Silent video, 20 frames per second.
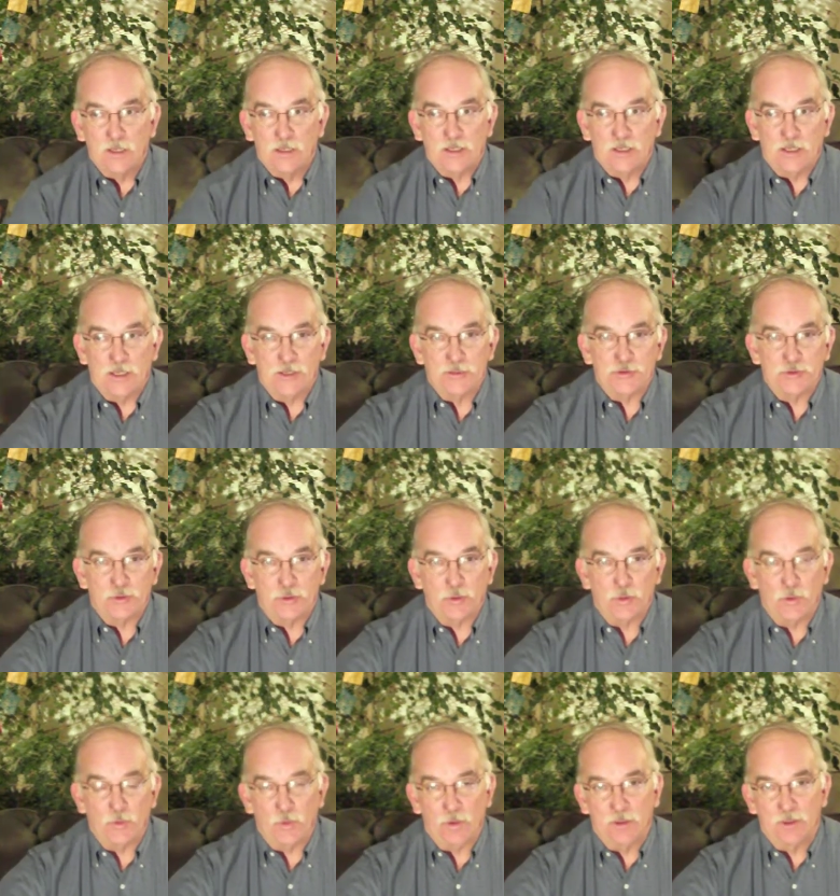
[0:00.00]

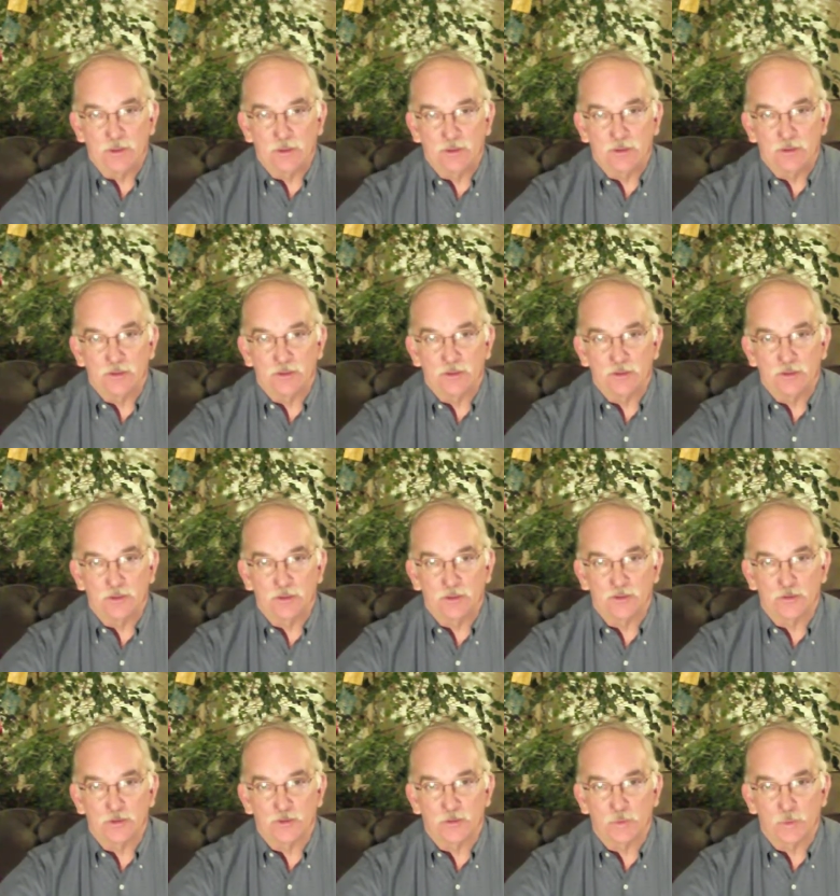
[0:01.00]
into
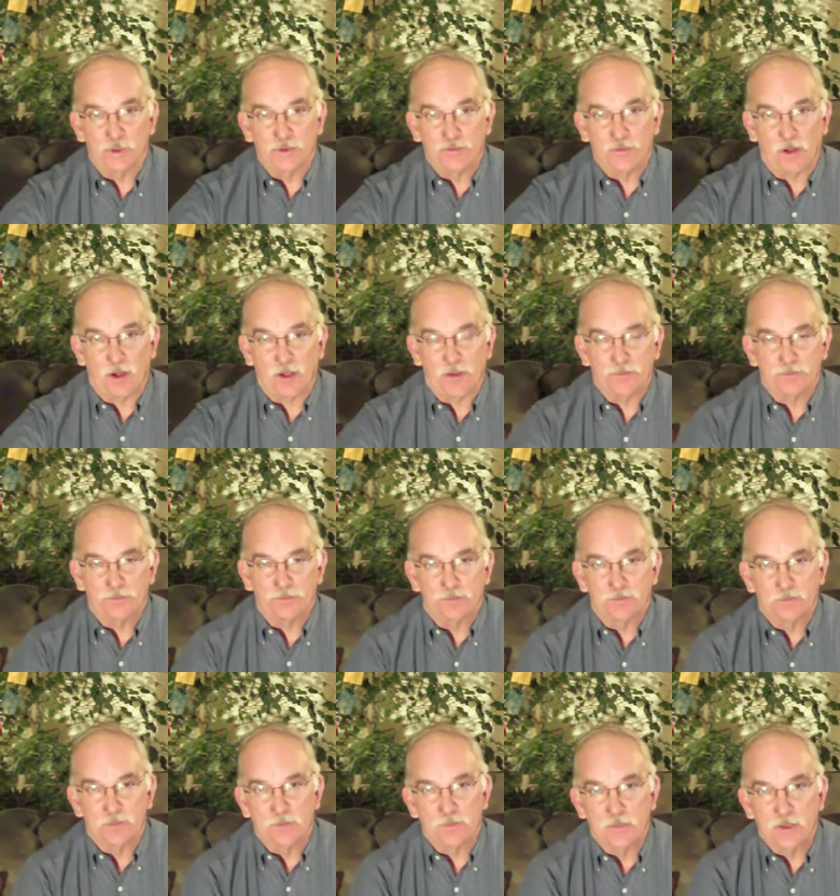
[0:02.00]
the Swiss vault,
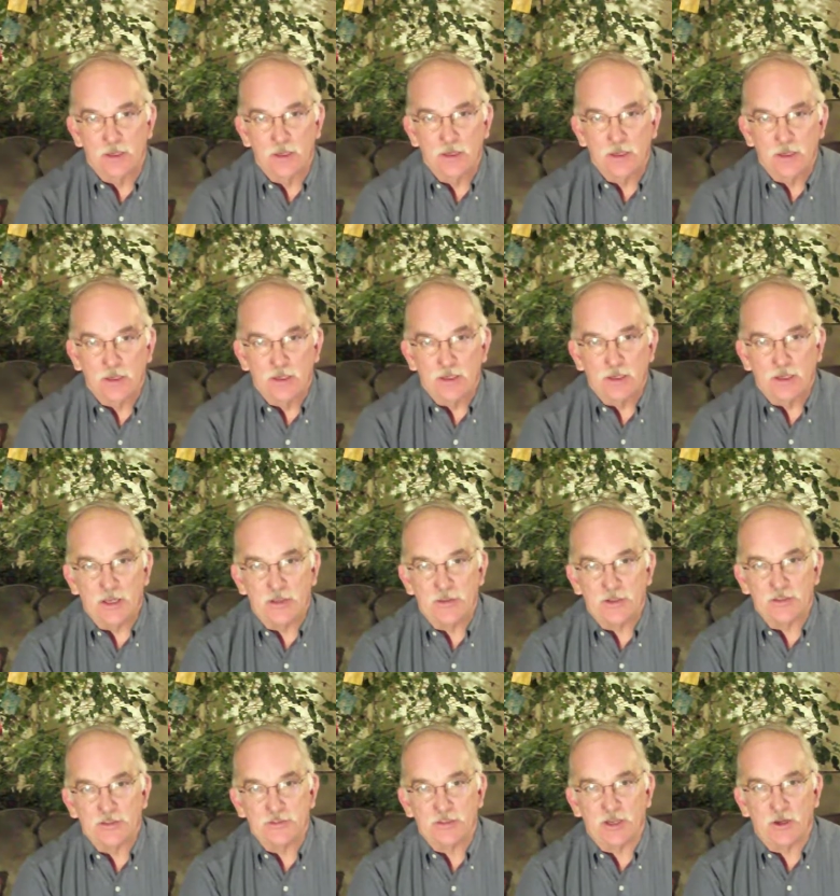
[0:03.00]
and
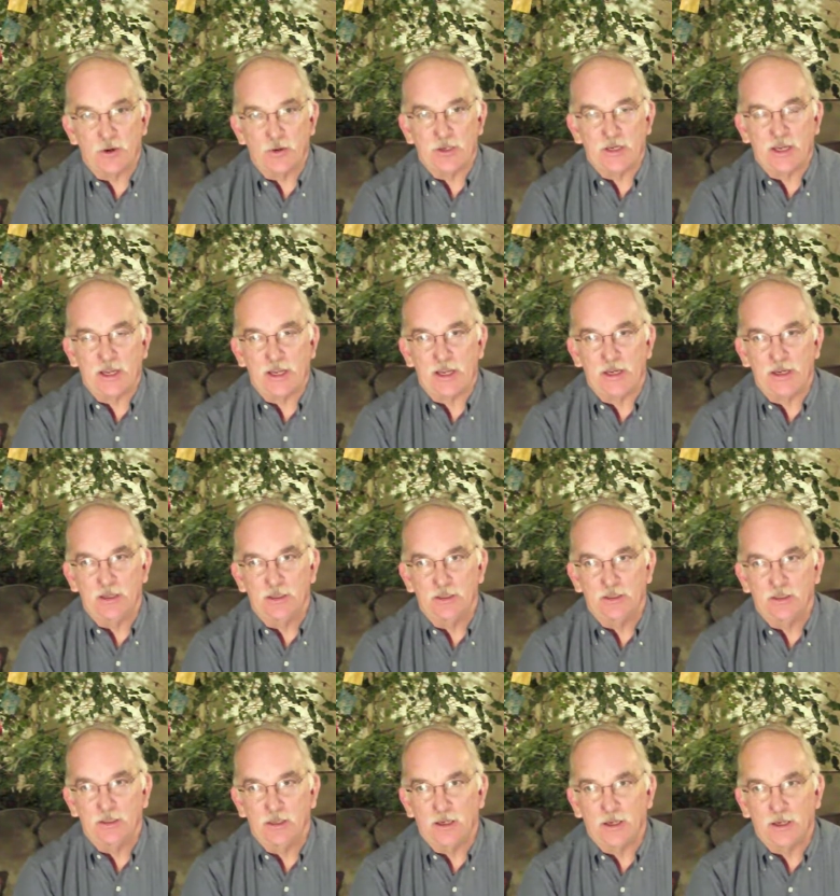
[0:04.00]
then say, okay,
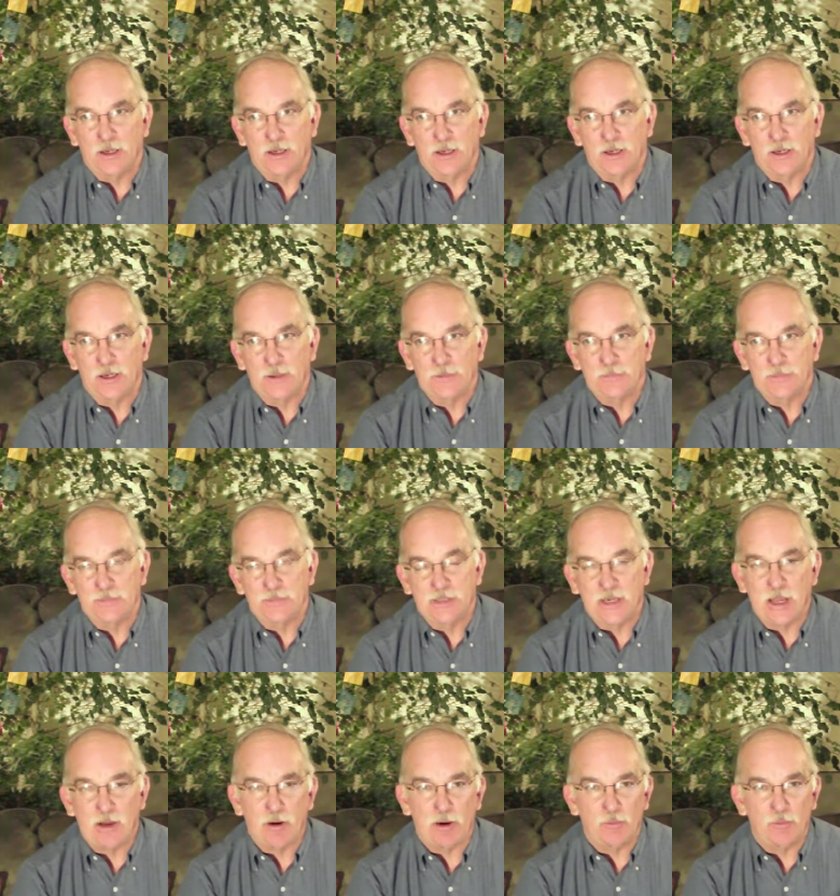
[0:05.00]
now
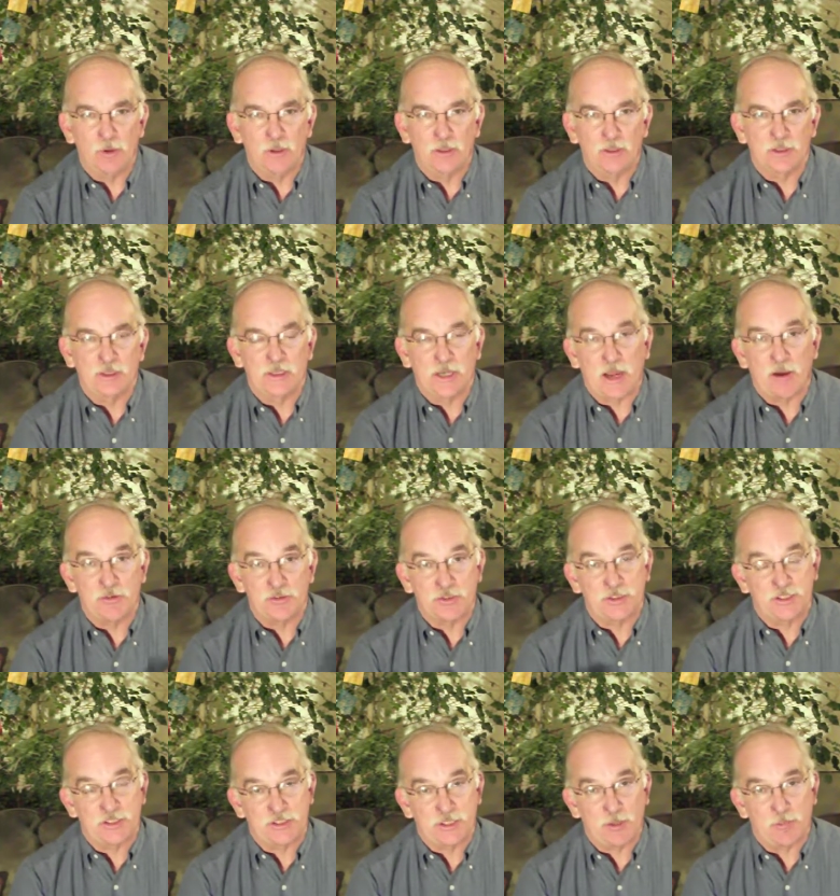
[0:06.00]
it's
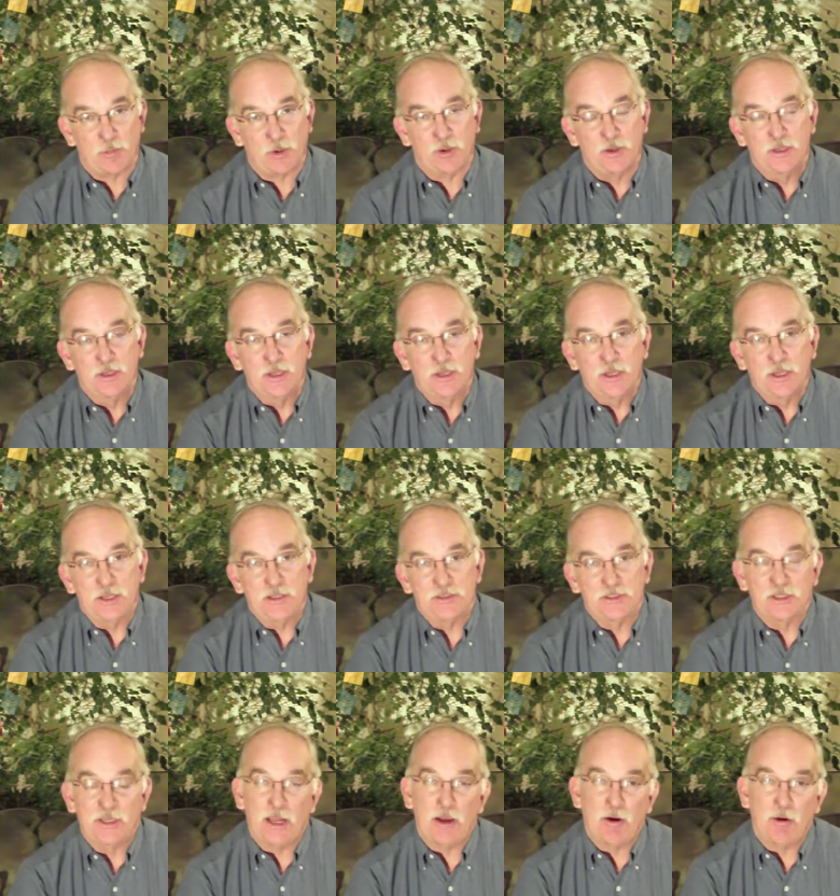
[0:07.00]
December, and
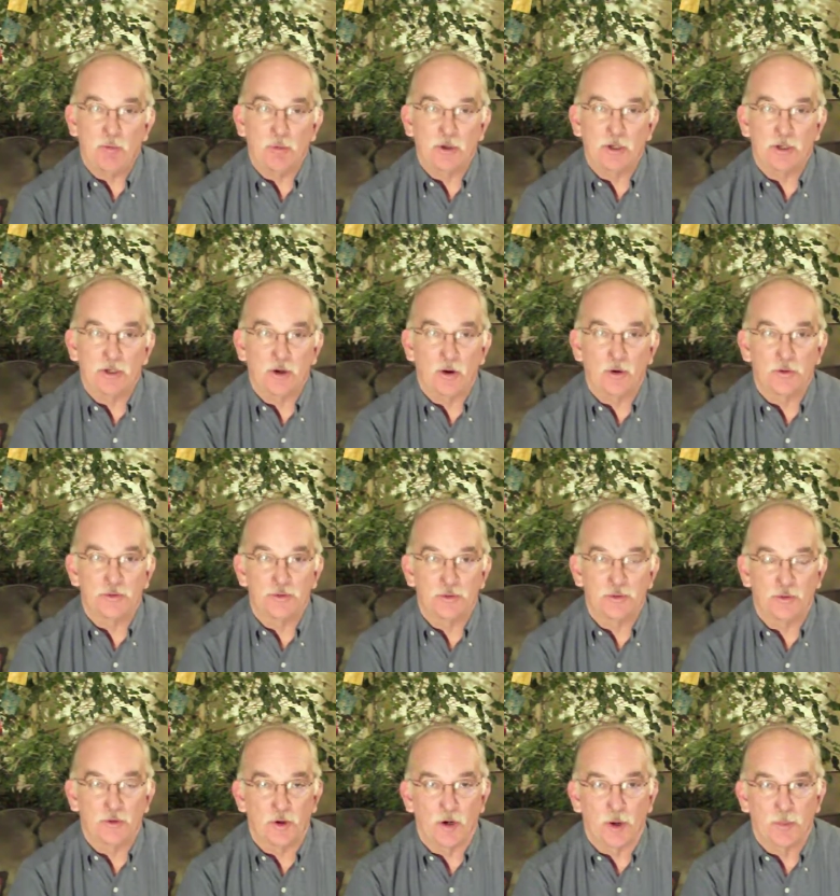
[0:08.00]
say, now I want to go to
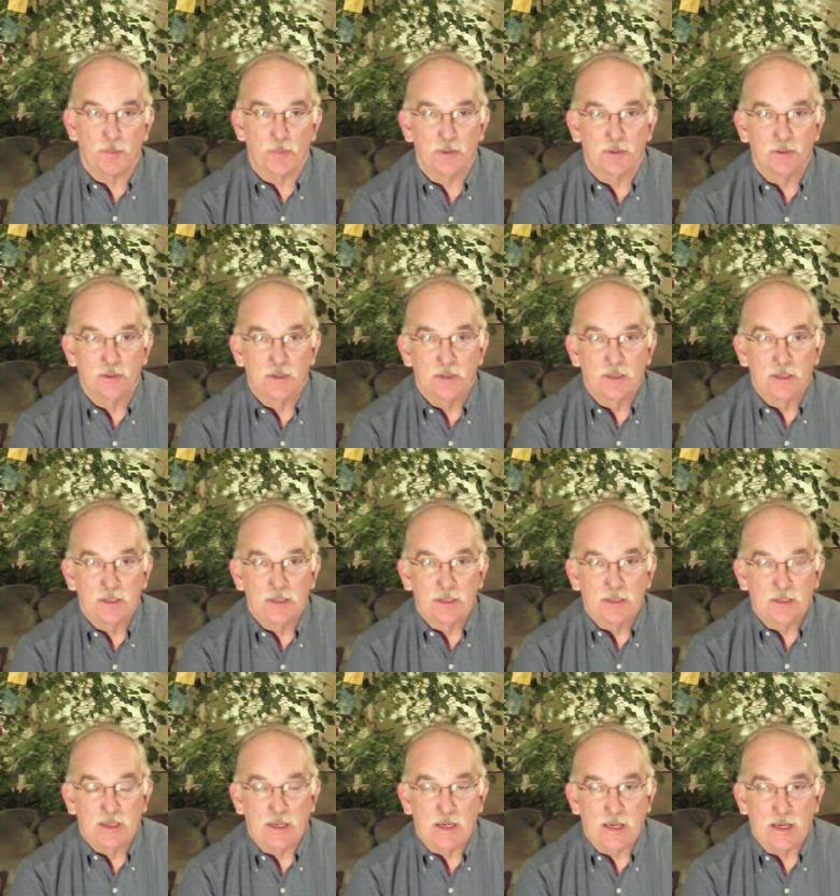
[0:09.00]
Europe
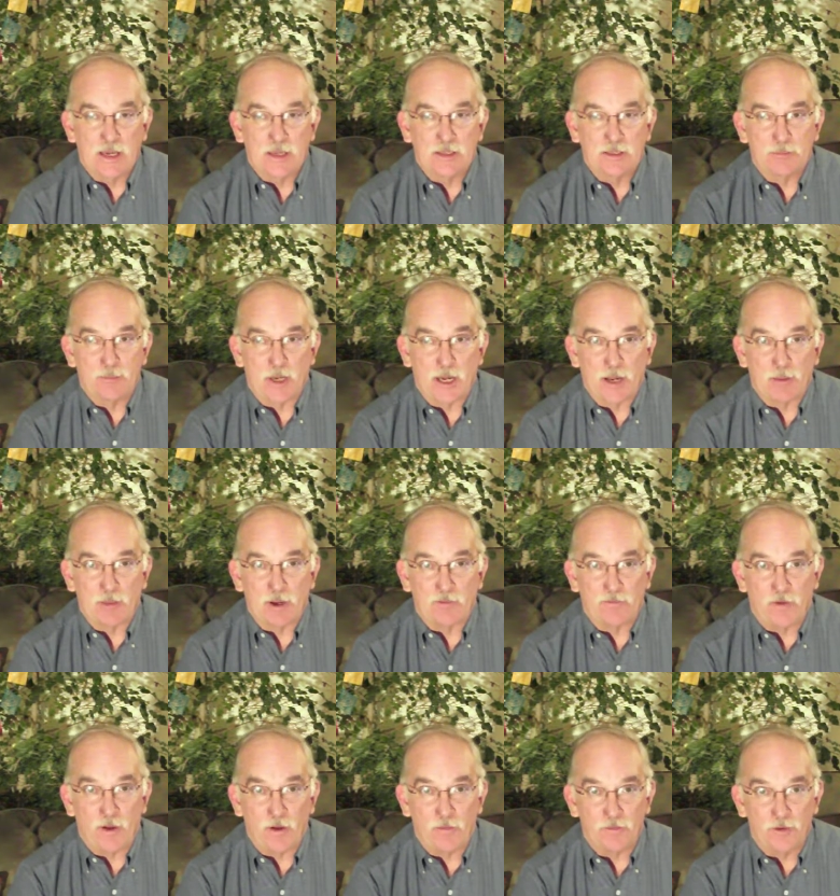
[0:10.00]
and buy my
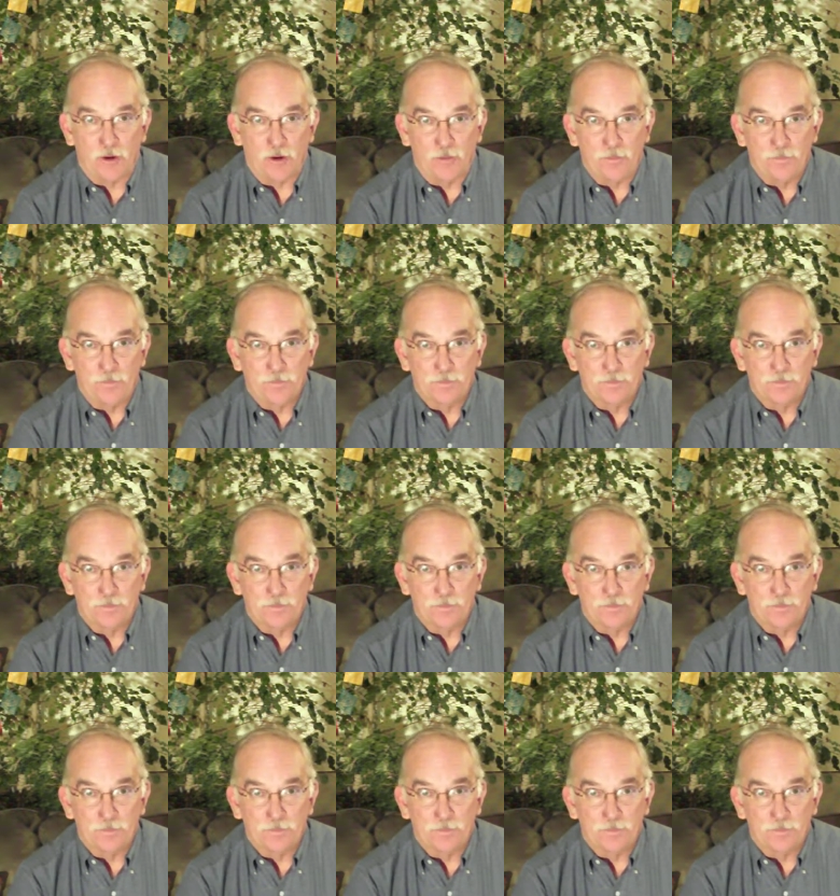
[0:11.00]
Volvo.